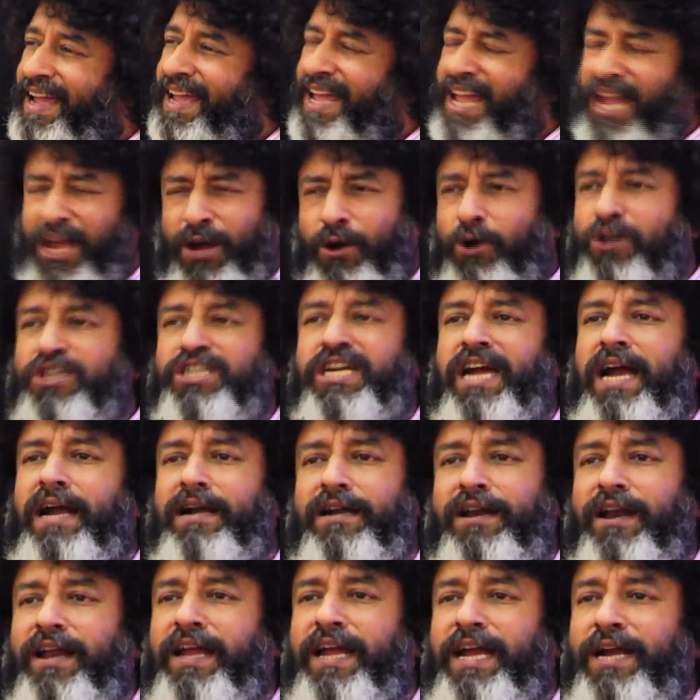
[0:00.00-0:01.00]

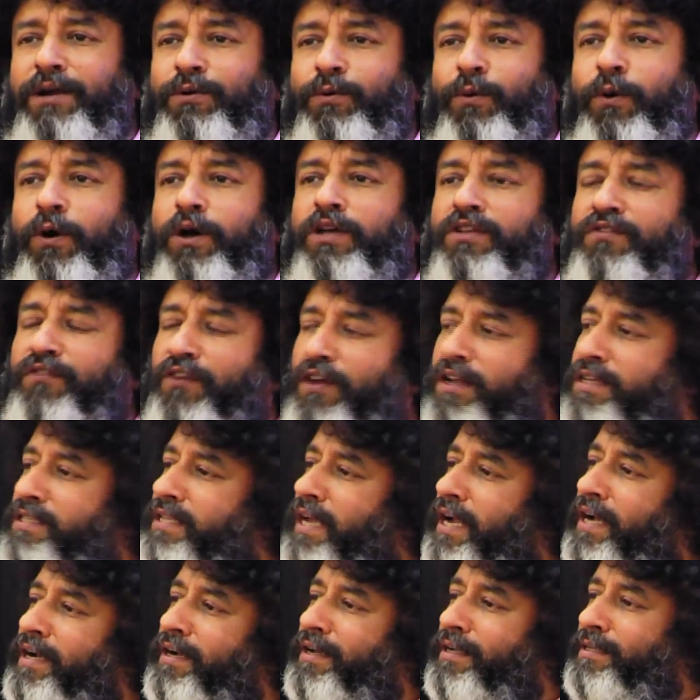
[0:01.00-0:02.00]
Ego-shattering it was for a
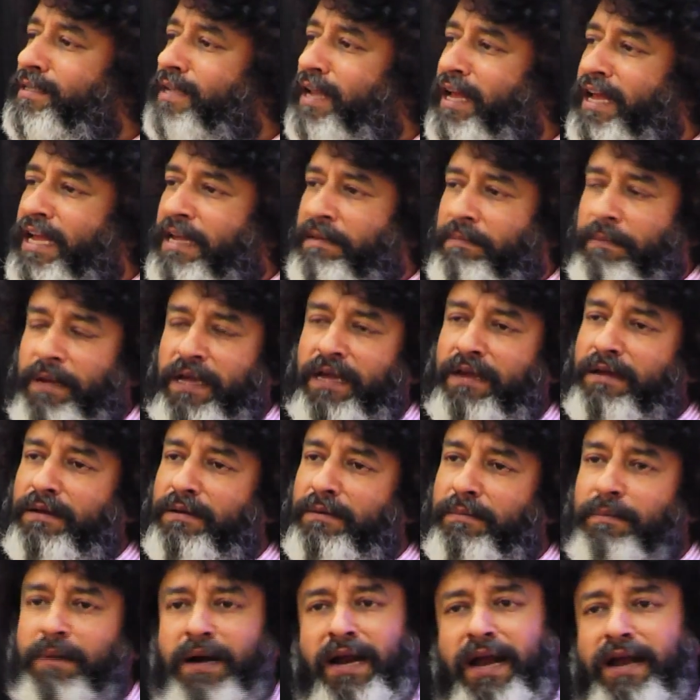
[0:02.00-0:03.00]
scientist like me,
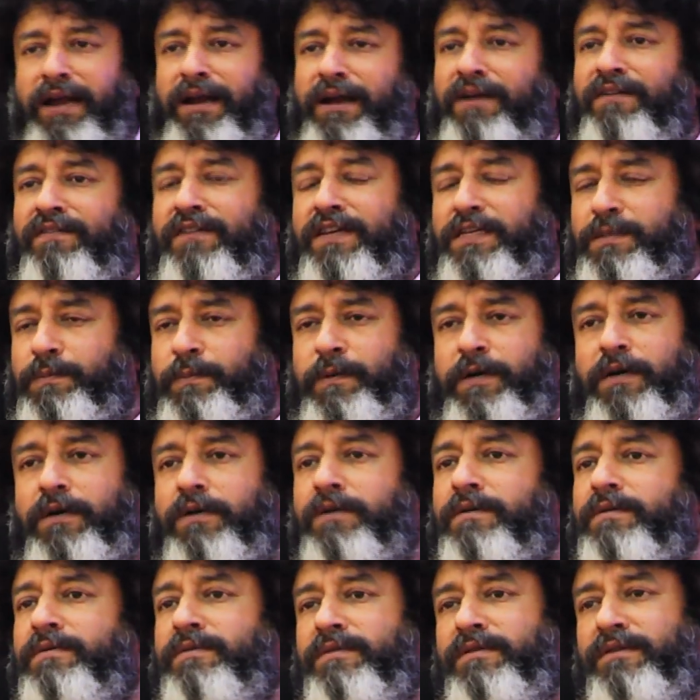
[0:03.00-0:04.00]
but I did
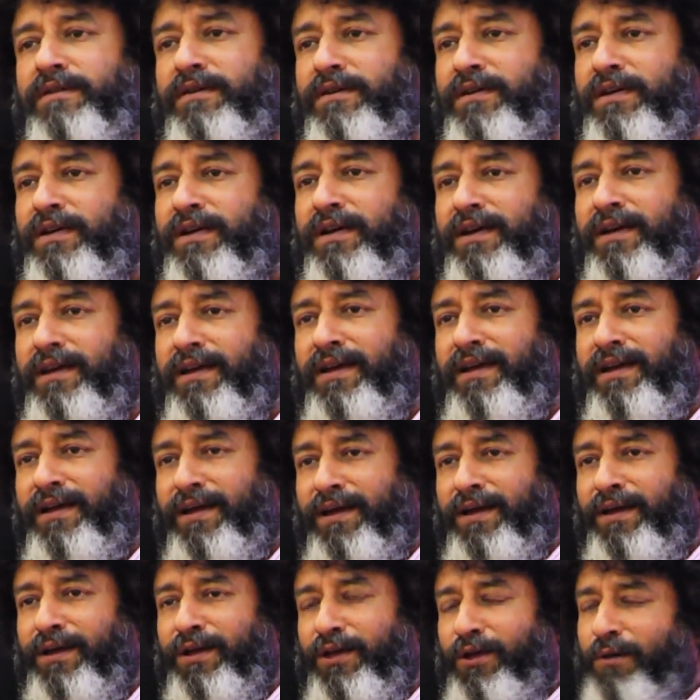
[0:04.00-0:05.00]
whisper,
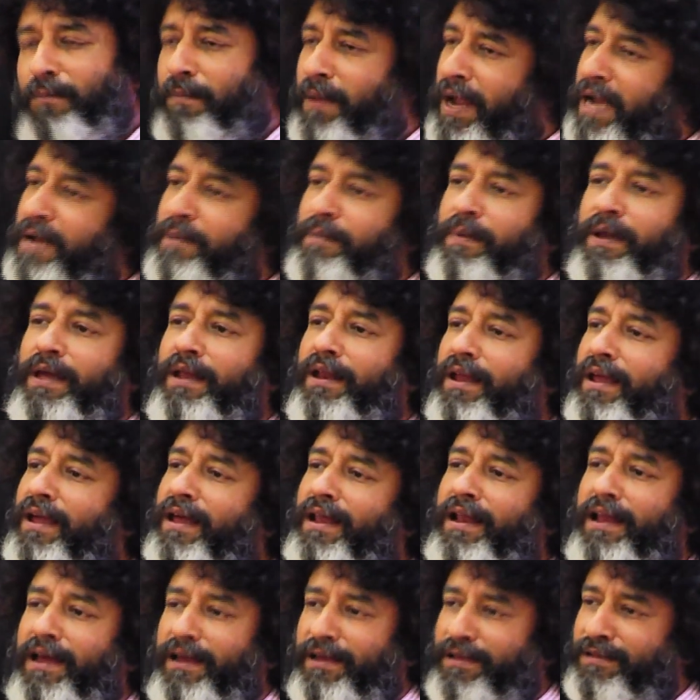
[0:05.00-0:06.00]
you made me
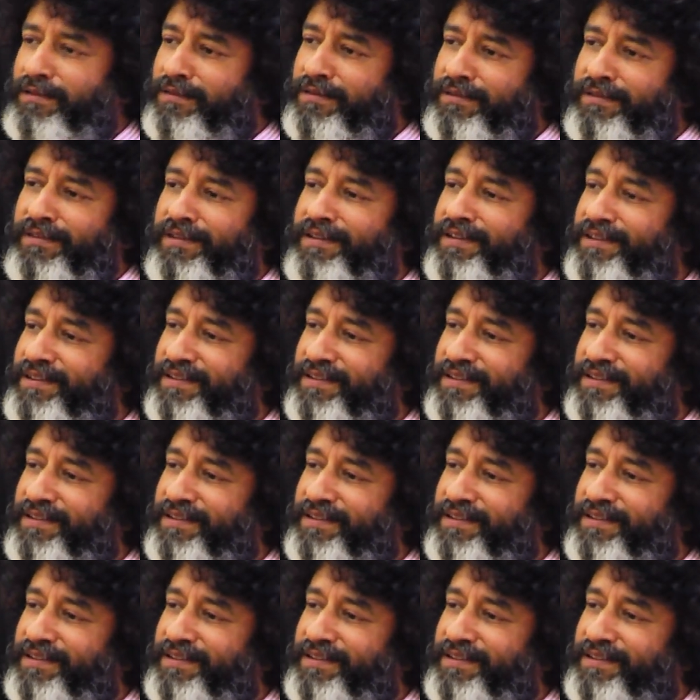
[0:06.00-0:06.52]
realize